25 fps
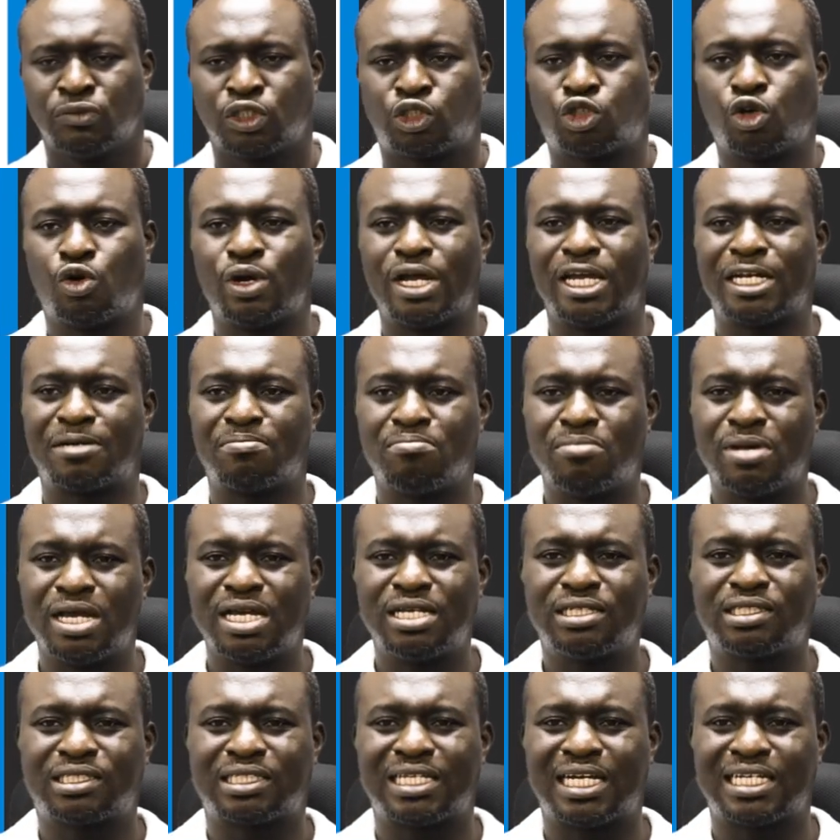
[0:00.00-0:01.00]
So it
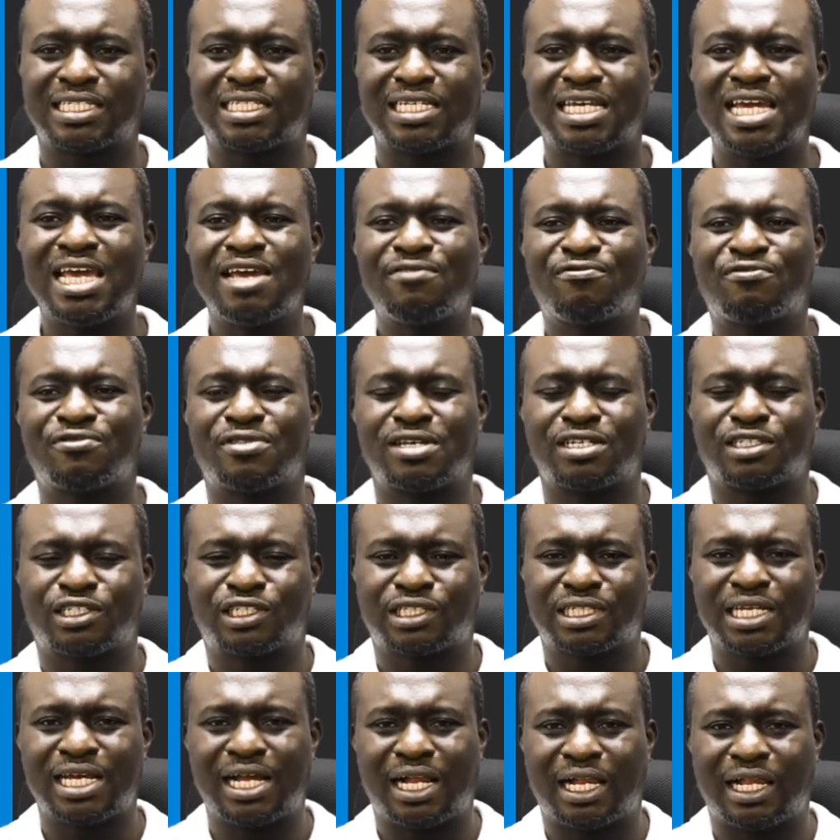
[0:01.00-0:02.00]
means that if the
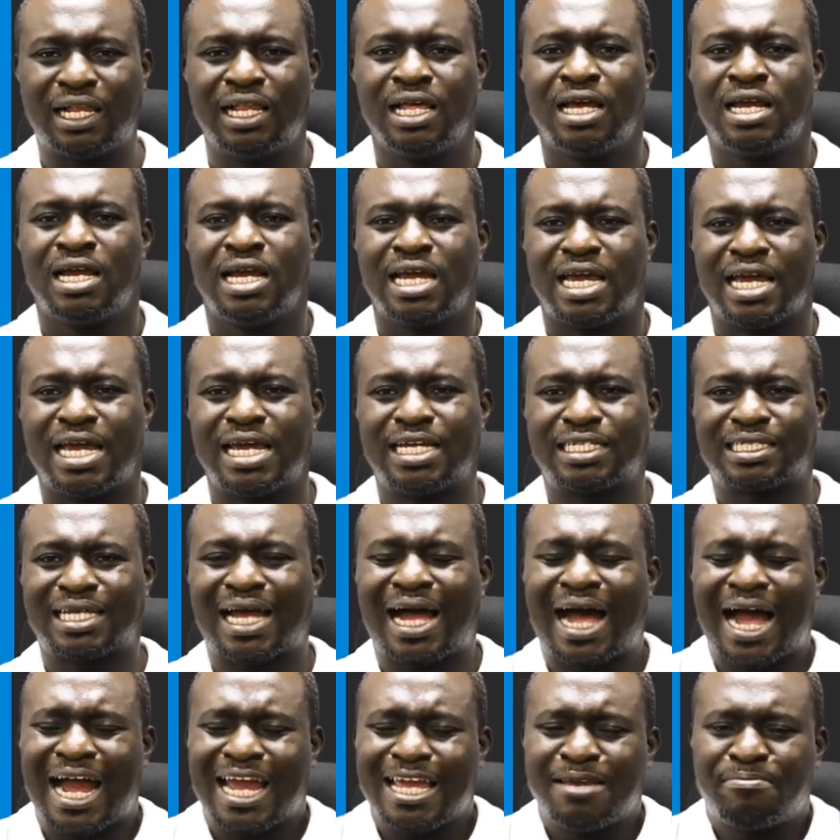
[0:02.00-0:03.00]
cell is
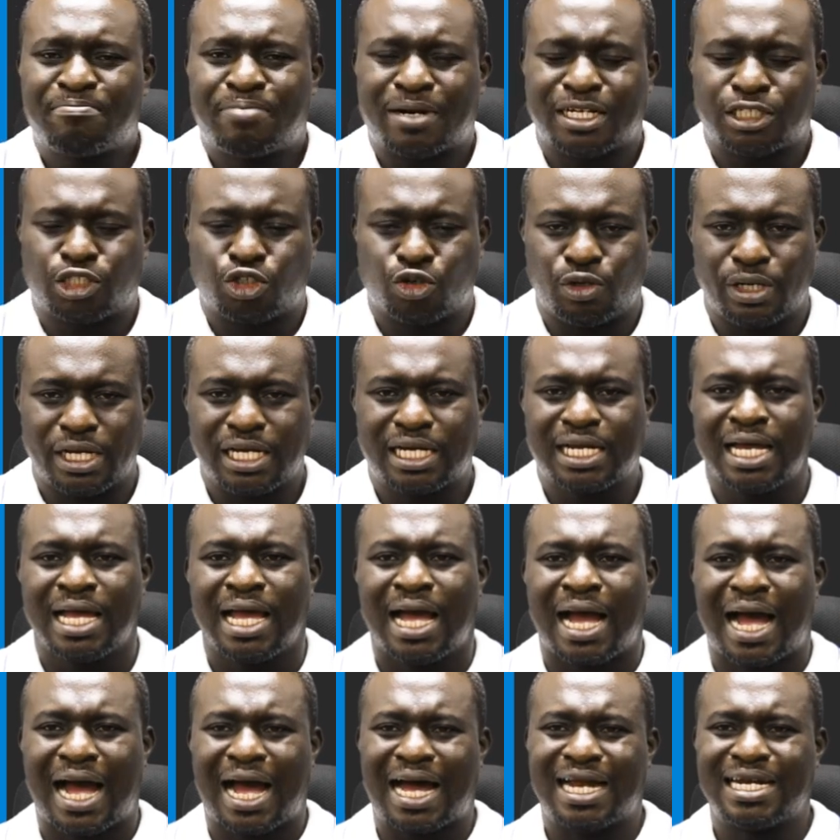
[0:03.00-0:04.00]
hypertonic
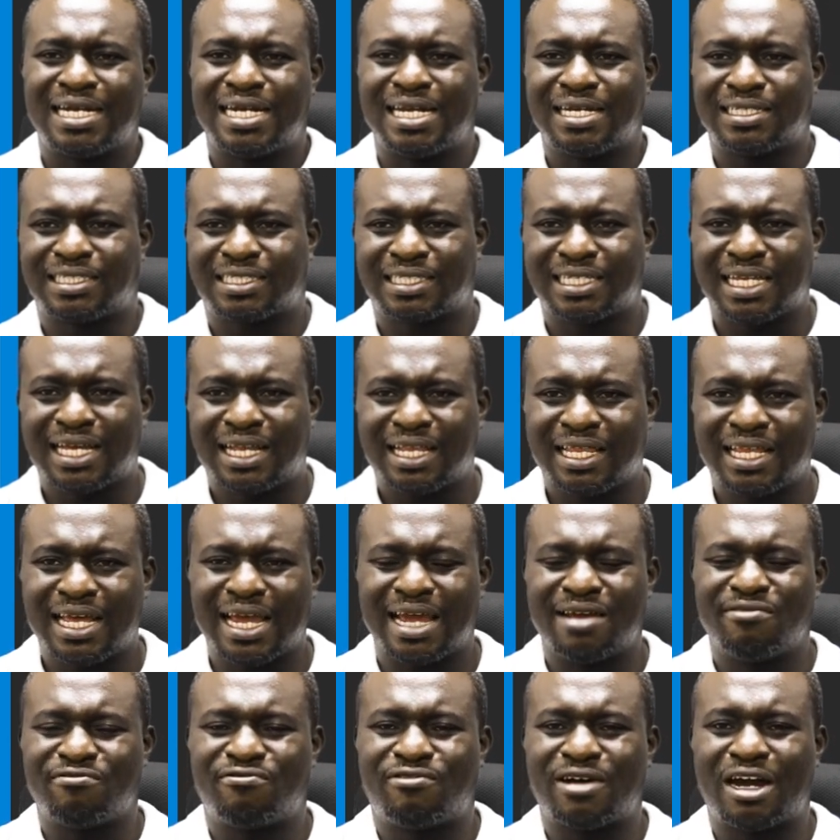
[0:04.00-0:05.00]
and the
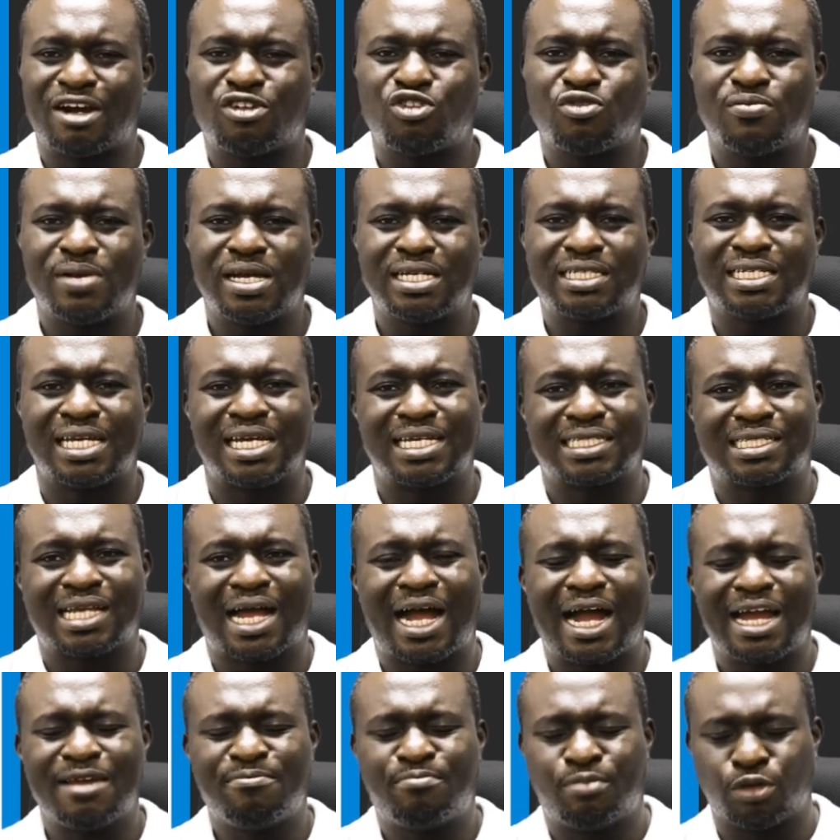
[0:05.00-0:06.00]
cell environment is
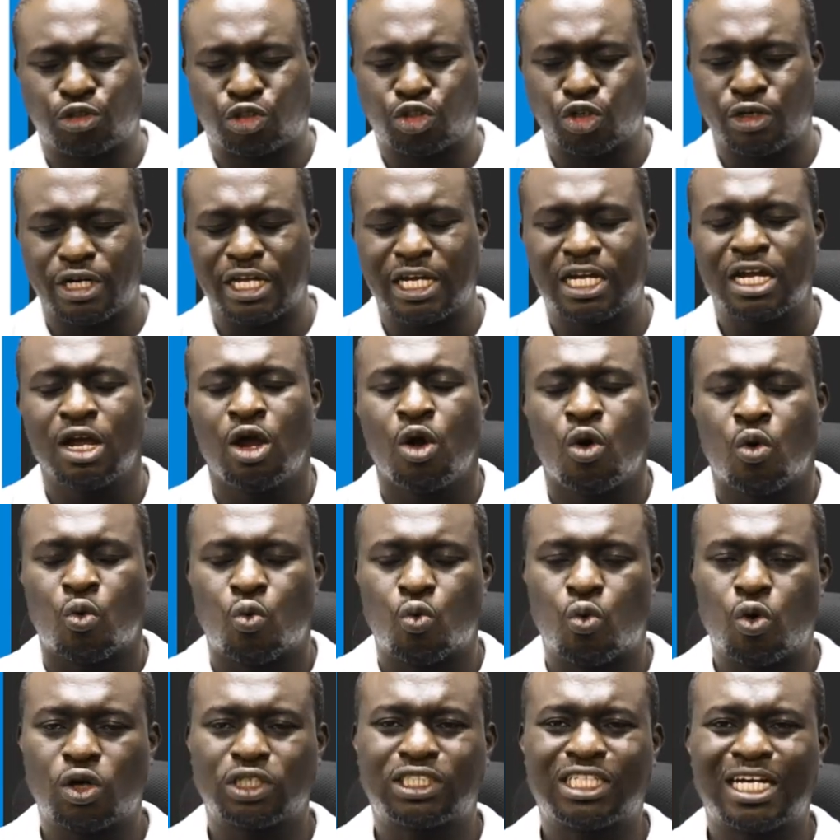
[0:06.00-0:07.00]
hypotonic,
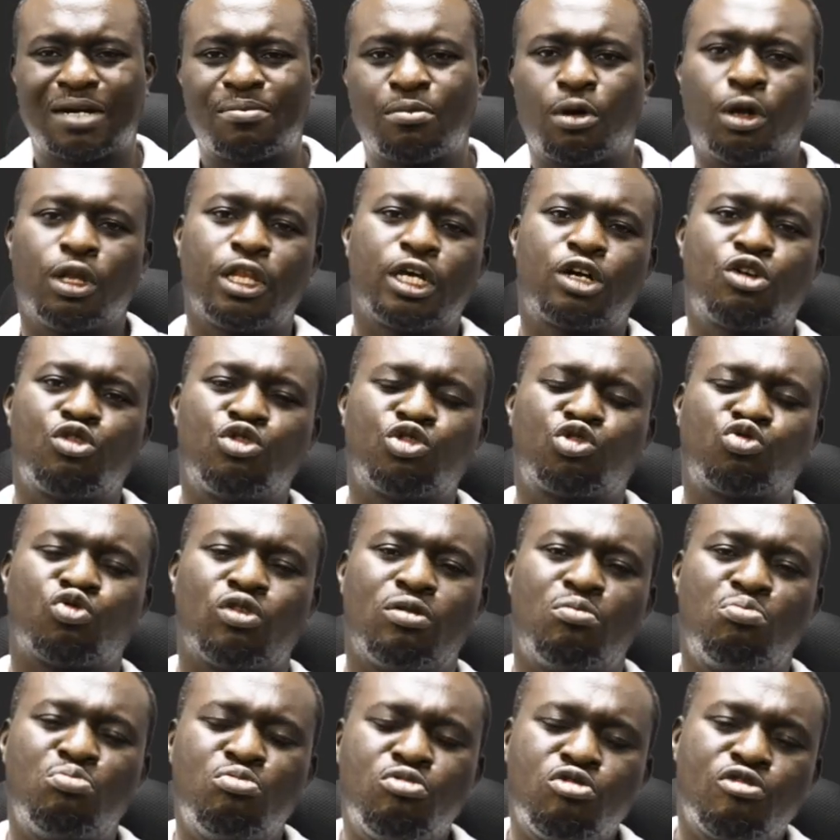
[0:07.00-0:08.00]
water molecules
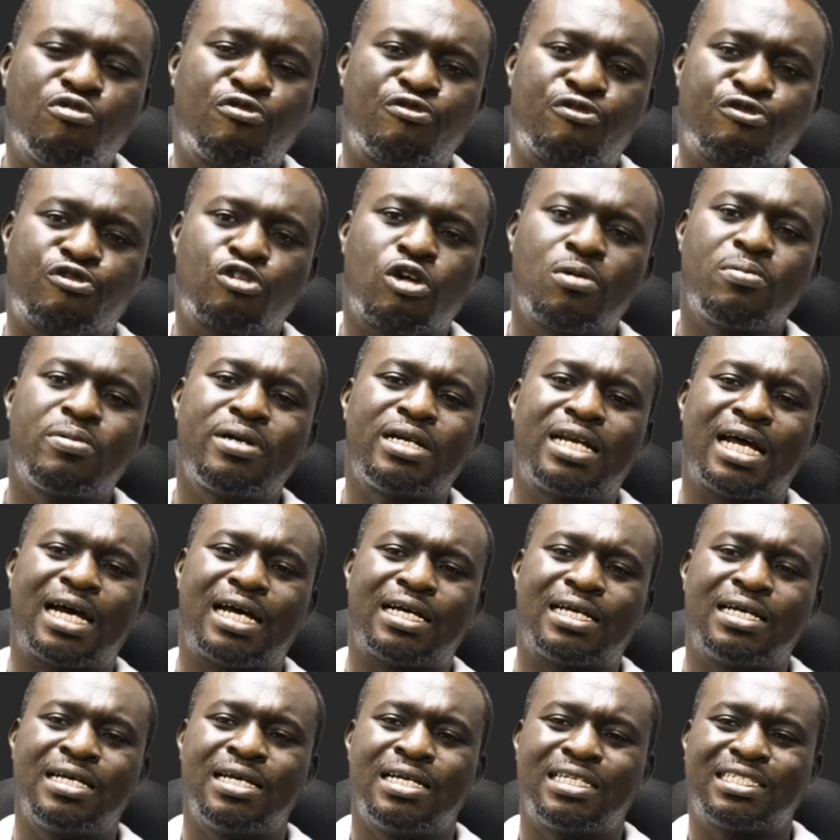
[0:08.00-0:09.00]
will move from
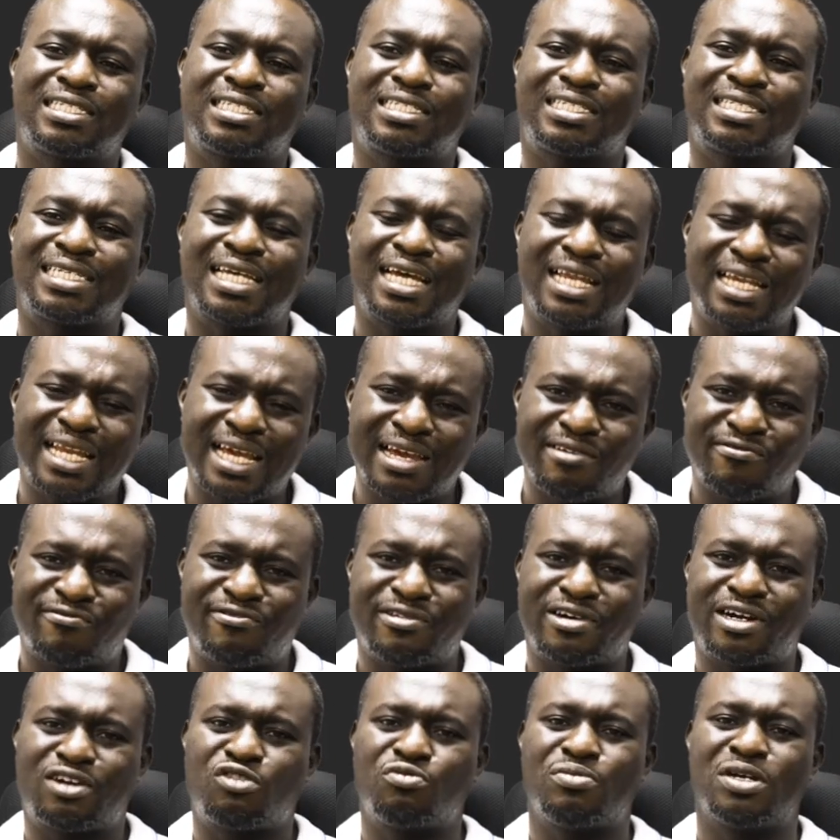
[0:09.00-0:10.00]
the cell
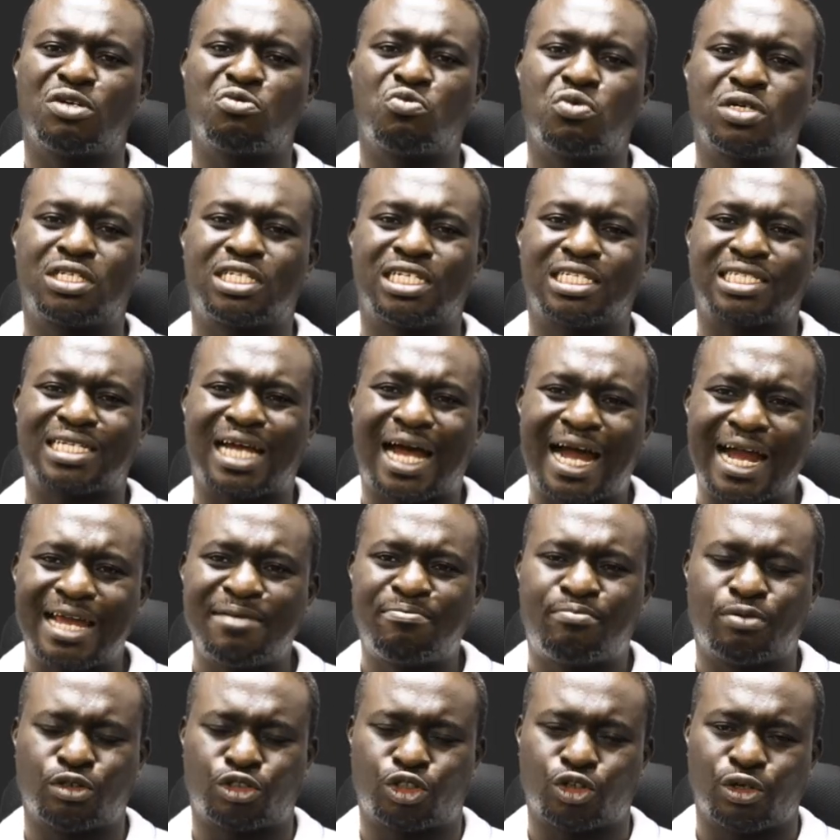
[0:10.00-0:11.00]
environment, which is
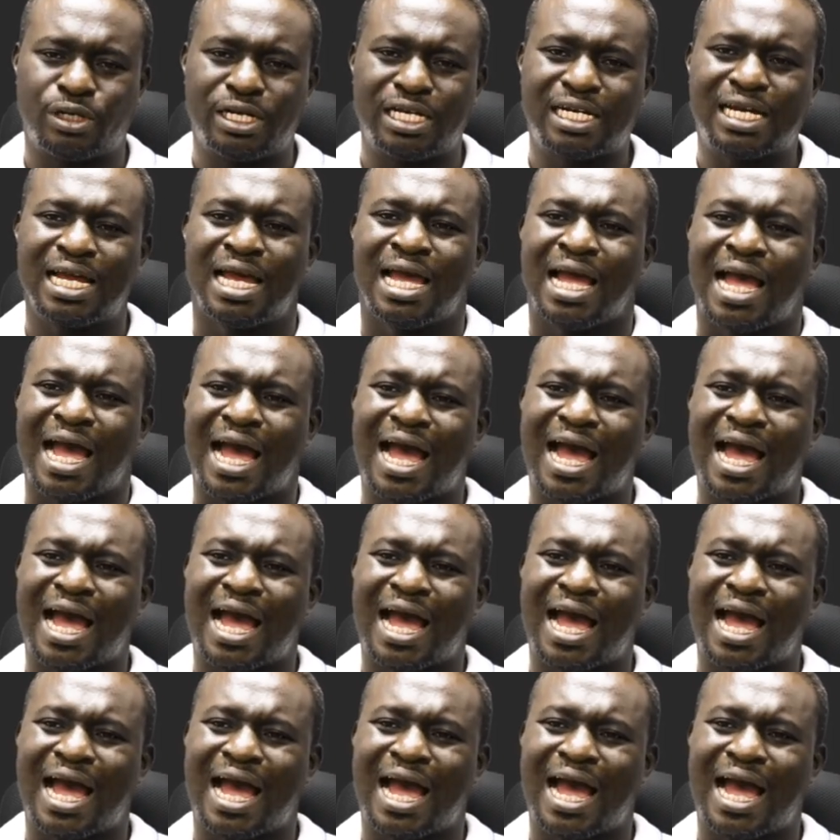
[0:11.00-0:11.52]
hypotonic,